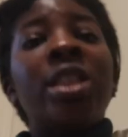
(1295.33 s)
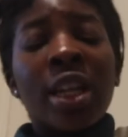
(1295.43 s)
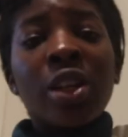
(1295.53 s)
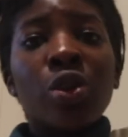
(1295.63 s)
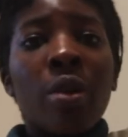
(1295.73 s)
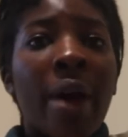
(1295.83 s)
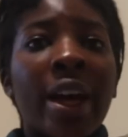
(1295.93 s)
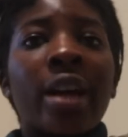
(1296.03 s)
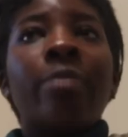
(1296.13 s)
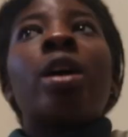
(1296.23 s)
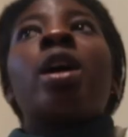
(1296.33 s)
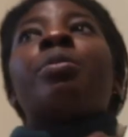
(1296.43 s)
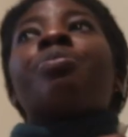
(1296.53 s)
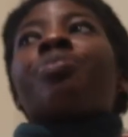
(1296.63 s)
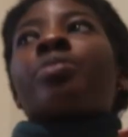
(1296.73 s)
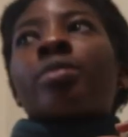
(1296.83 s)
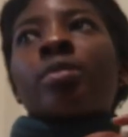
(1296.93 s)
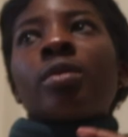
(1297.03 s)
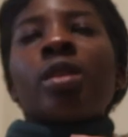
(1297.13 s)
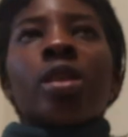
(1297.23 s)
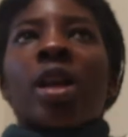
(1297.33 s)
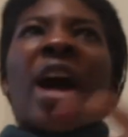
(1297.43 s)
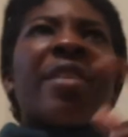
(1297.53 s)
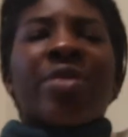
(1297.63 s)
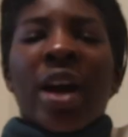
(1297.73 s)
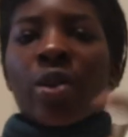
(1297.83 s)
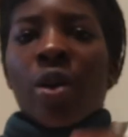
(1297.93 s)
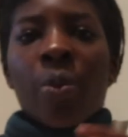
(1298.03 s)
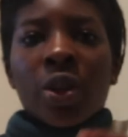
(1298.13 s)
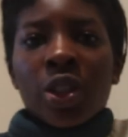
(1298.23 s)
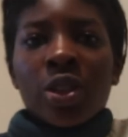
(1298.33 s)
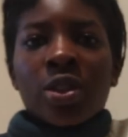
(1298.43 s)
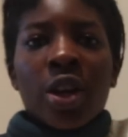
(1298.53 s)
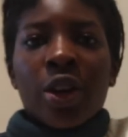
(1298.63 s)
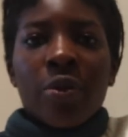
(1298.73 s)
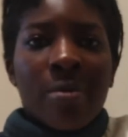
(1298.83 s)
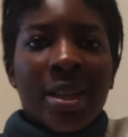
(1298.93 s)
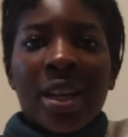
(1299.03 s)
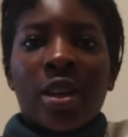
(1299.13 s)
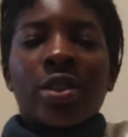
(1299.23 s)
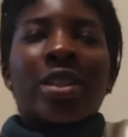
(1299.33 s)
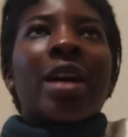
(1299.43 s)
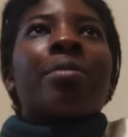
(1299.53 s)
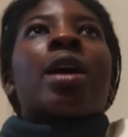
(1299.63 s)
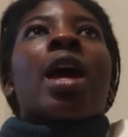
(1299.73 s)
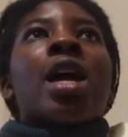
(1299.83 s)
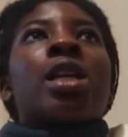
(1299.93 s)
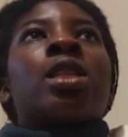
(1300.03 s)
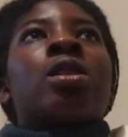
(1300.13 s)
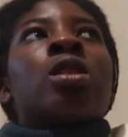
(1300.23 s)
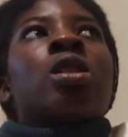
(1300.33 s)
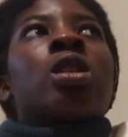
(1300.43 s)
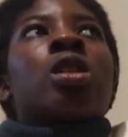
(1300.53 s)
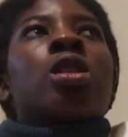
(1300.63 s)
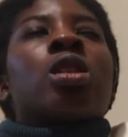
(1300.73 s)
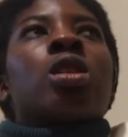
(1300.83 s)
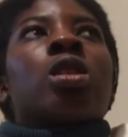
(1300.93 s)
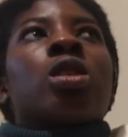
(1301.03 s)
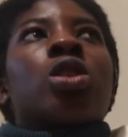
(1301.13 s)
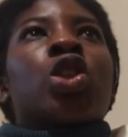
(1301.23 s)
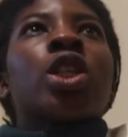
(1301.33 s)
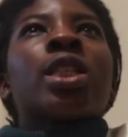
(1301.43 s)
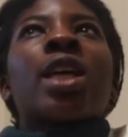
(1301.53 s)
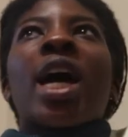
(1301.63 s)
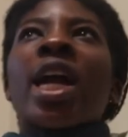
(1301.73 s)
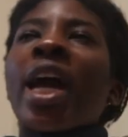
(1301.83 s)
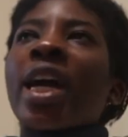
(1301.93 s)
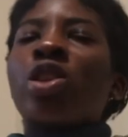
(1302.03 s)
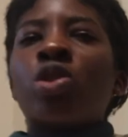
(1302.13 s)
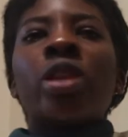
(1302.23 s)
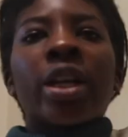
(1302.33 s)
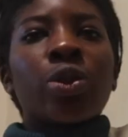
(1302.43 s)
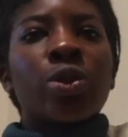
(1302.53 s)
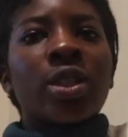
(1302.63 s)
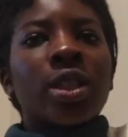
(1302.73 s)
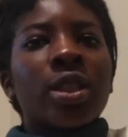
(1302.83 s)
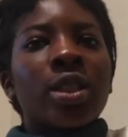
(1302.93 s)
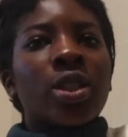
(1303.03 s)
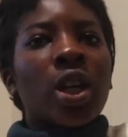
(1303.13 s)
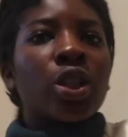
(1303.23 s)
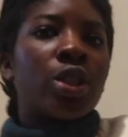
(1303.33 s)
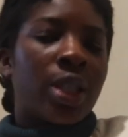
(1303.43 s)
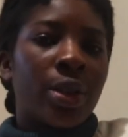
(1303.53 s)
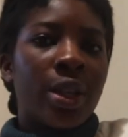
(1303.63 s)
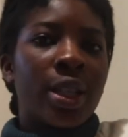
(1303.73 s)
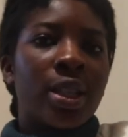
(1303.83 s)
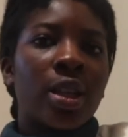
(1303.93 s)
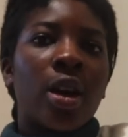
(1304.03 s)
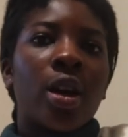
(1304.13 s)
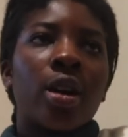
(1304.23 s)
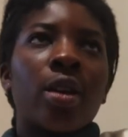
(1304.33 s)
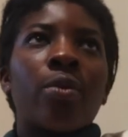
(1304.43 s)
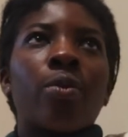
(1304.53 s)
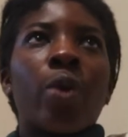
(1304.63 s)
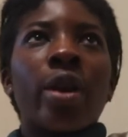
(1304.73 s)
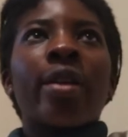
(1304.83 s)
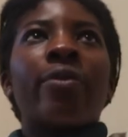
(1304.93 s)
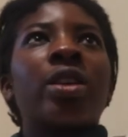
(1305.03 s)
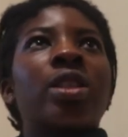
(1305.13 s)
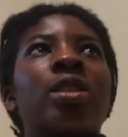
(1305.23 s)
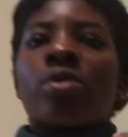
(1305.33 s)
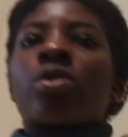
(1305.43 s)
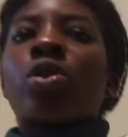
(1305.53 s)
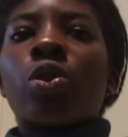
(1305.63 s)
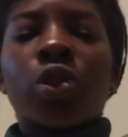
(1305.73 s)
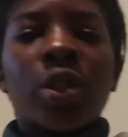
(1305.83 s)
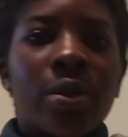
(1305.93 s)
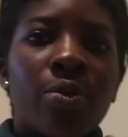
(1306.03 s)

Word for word: did enjoy Beckham. I've I grew up watching soccer with my dad all the time, and just I I do like those docu series where Netflix goes